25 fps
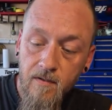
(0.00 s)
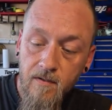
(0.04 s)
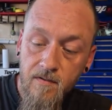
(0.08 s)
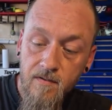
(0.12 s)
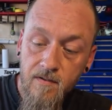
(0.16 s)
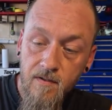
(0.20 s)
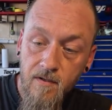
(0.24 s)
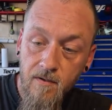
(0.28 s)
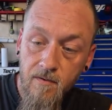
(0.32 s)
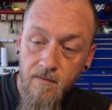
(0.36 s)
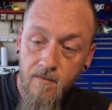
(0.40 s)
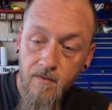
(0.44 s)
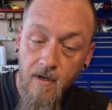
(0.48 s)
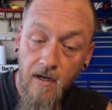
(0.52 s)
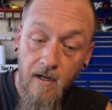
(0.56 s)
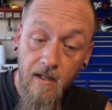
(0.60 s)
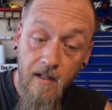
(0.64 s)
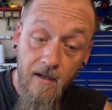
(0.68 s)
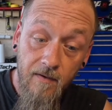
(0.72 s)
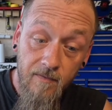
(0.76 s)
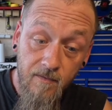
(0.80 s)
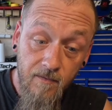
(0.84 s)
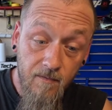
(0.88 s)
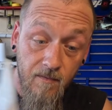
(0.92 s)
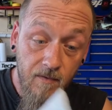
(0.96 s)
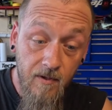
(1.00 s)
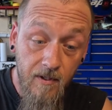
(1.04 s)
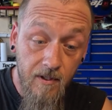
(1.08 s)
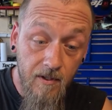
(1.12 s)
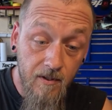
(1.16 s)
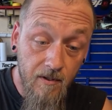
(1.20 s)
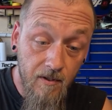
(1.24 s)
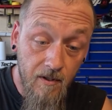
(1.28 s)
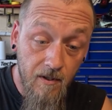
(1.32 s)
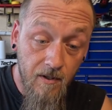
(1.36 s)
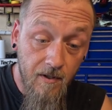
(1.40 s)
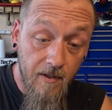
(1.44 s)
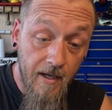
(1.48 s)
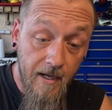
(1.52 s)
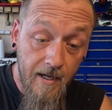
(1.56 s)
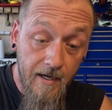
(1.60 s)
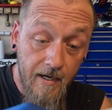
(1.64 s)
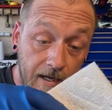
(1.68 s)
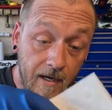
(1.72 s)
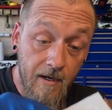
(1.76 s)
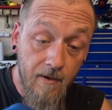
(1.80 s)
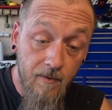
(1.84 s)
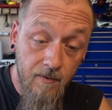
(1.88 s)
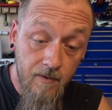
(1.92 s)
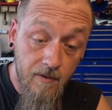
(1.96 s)
So I'll have to figure all that
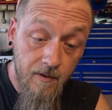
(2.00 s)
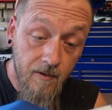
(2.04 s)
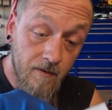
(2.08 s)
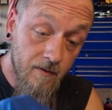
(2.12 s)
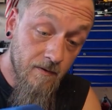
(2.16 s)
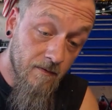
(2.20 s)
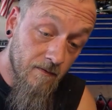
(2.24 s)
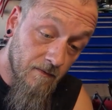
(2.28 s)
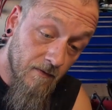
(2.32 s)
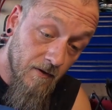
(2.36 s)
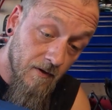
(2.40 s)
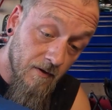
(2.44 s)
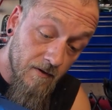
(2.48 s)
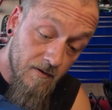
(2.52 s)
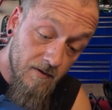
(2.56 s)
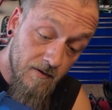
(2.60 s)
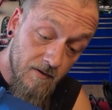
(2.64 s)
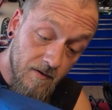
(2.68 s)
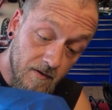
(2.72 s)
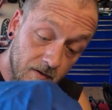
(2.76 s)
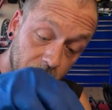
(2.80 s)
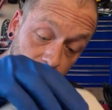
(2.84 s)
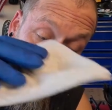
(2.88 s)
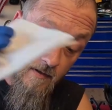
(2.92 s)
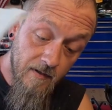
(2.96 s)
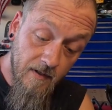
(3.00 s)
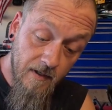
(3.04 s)
out first